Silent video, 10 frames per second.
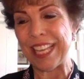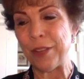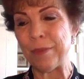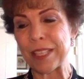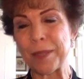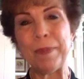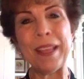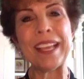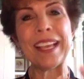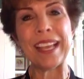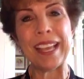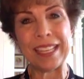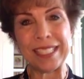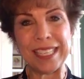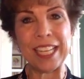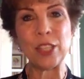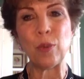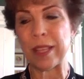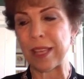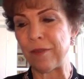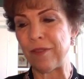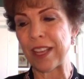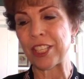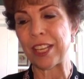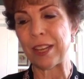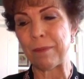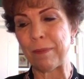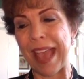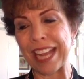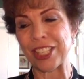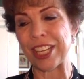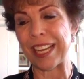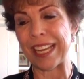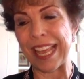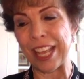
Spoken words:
You must speak and teach with conviction and passion and